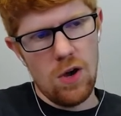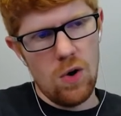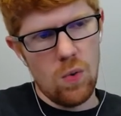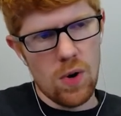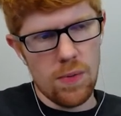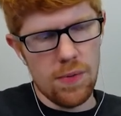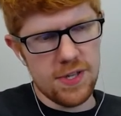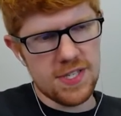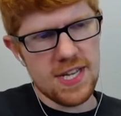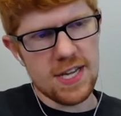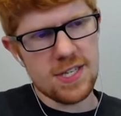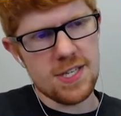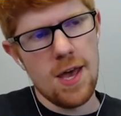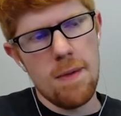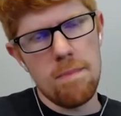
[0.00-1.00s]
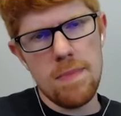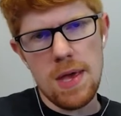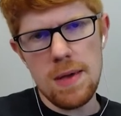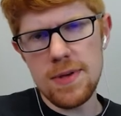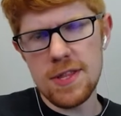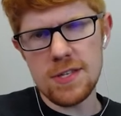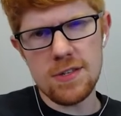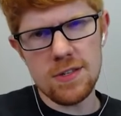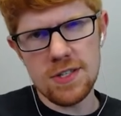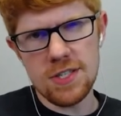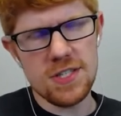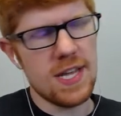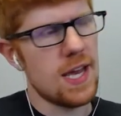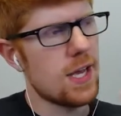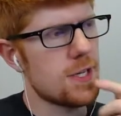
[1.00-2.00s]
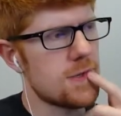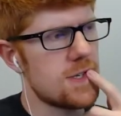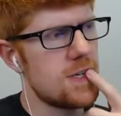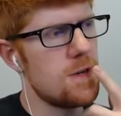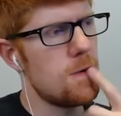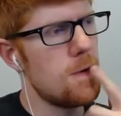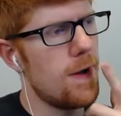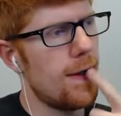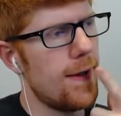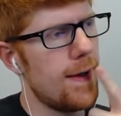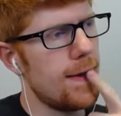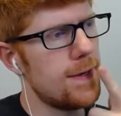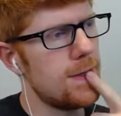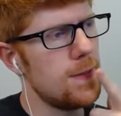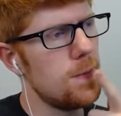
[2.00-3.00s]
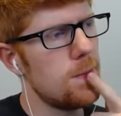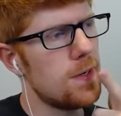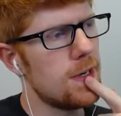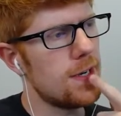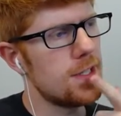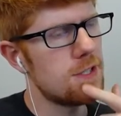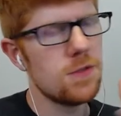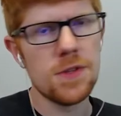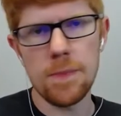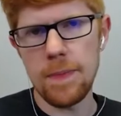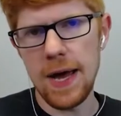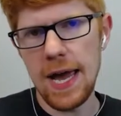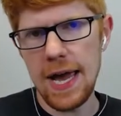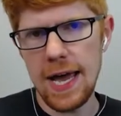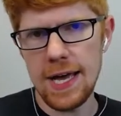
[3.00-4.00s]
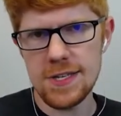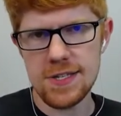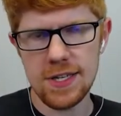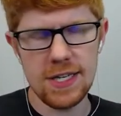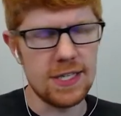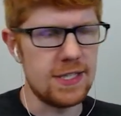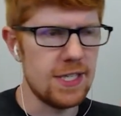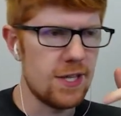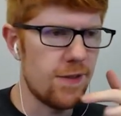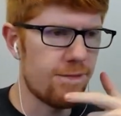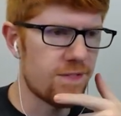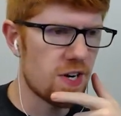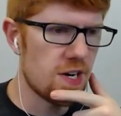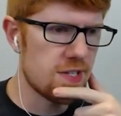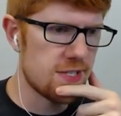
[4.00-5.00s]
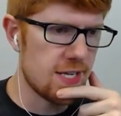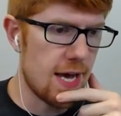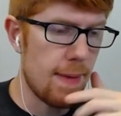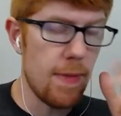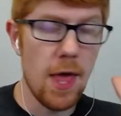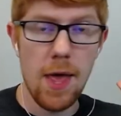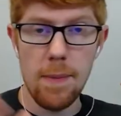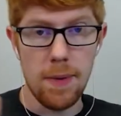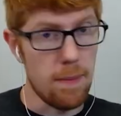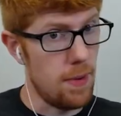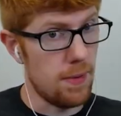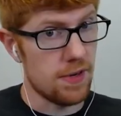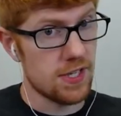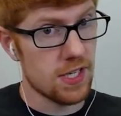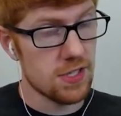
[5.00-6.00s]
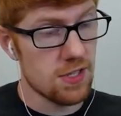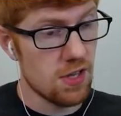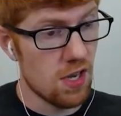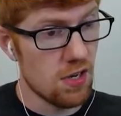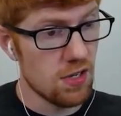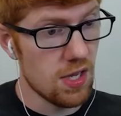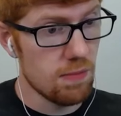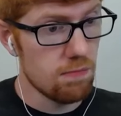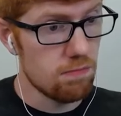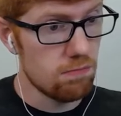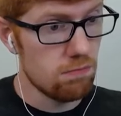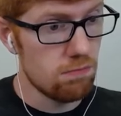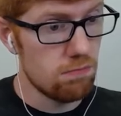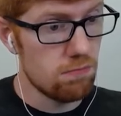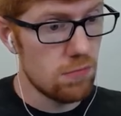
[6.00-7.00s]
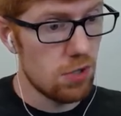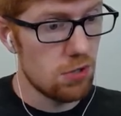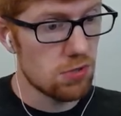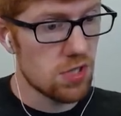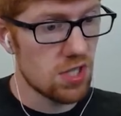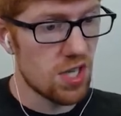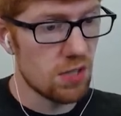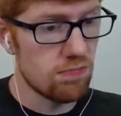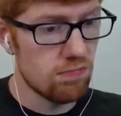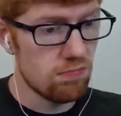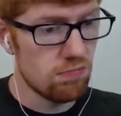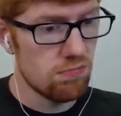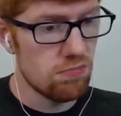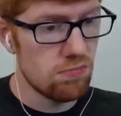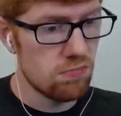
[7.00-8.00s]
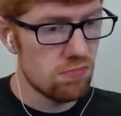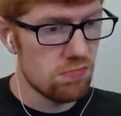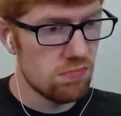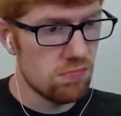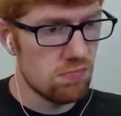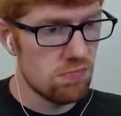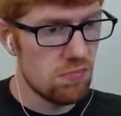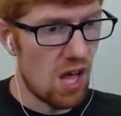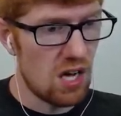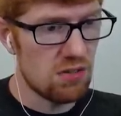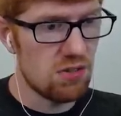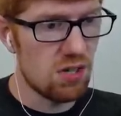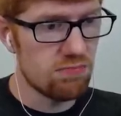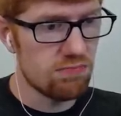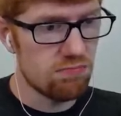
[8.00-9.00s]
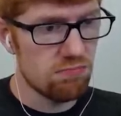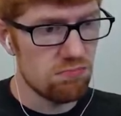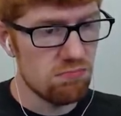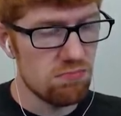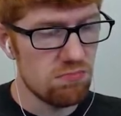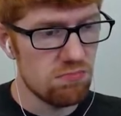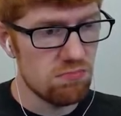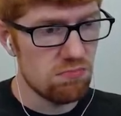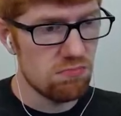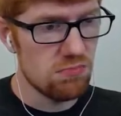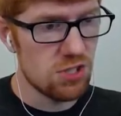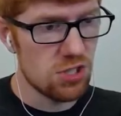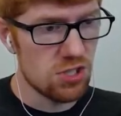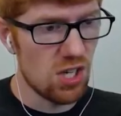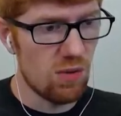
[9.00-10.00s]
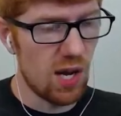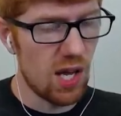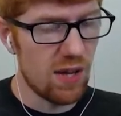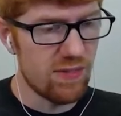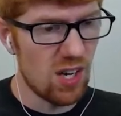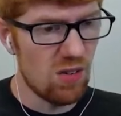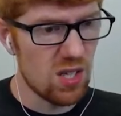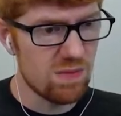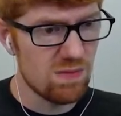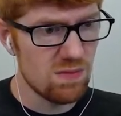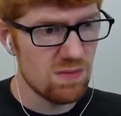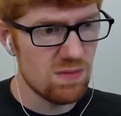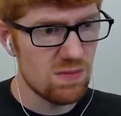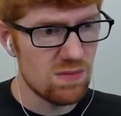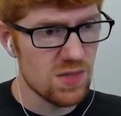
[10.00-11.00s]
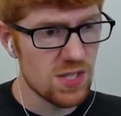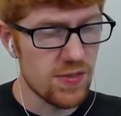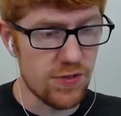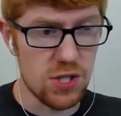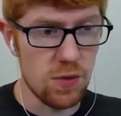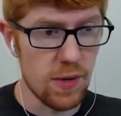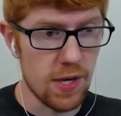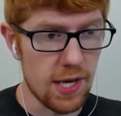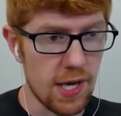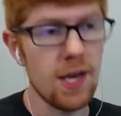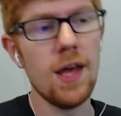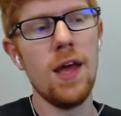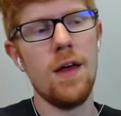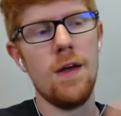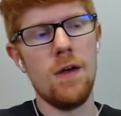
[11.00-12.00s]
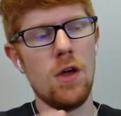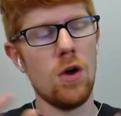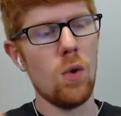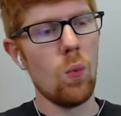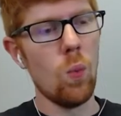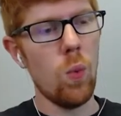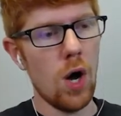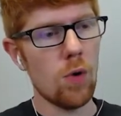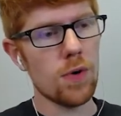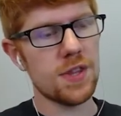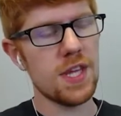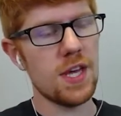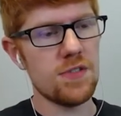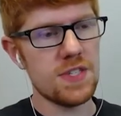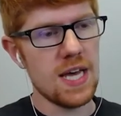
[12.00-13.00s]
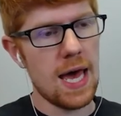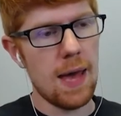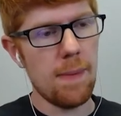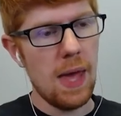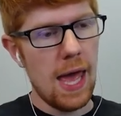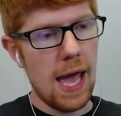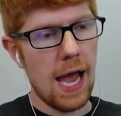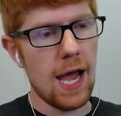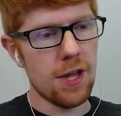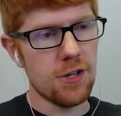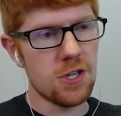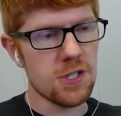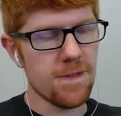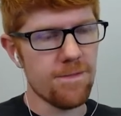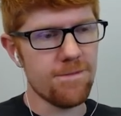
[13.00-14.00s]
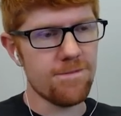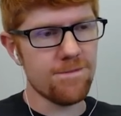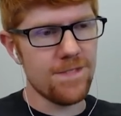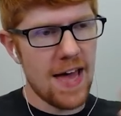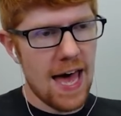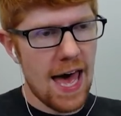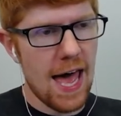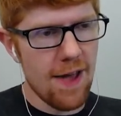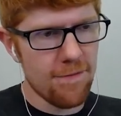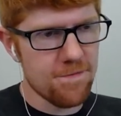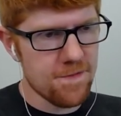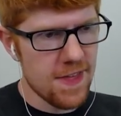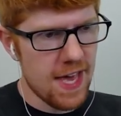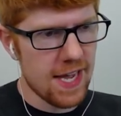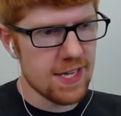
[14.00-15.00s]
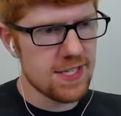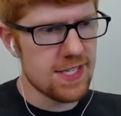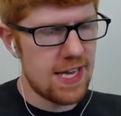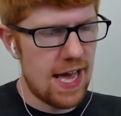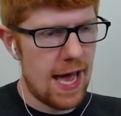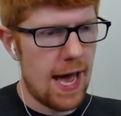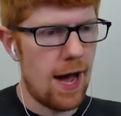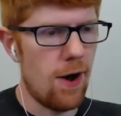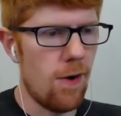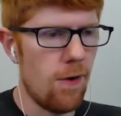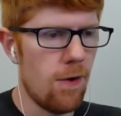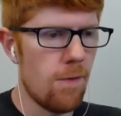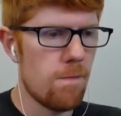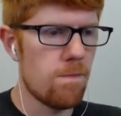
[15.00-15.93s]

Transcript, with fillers: Where will this take us? Maybe this will just take us to the past, like it did the first time. But maybe it'll take us to the end of time. What's that say? I don't know. There's no way of knowing. It's for doing it. Whoa, we're at the end of time, and there's 5 things now.